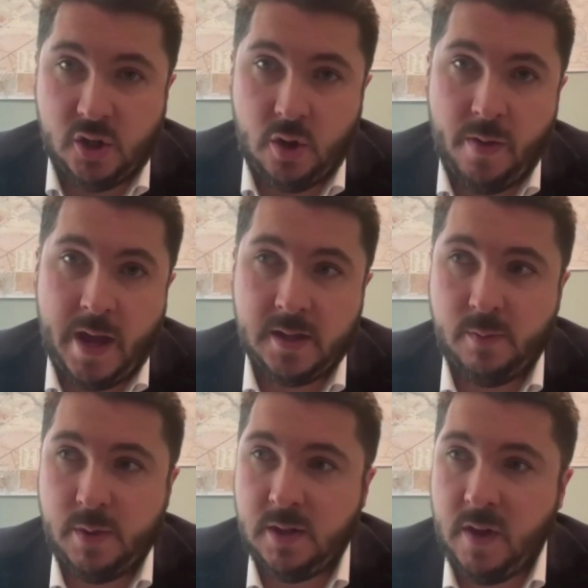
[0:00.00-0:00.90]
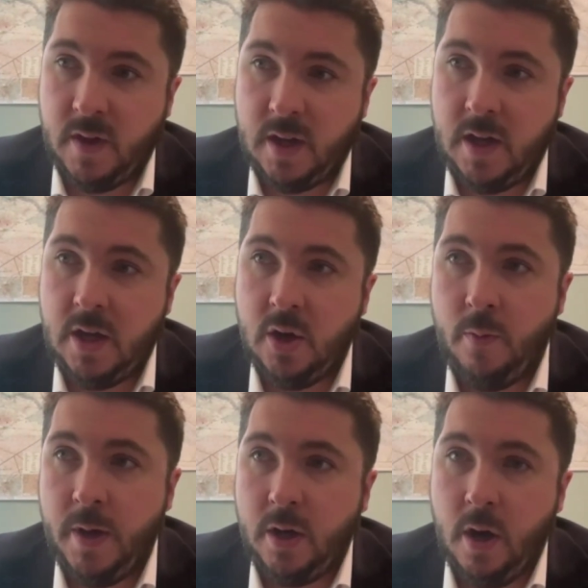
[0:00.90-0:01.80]
just on that specific
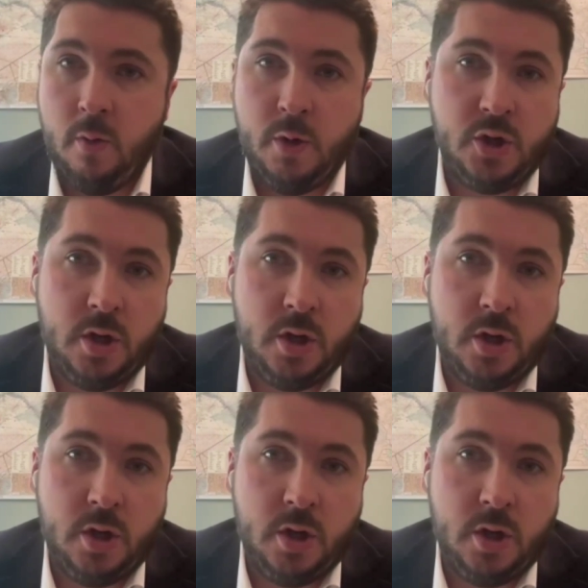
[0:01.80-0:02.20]
economic note,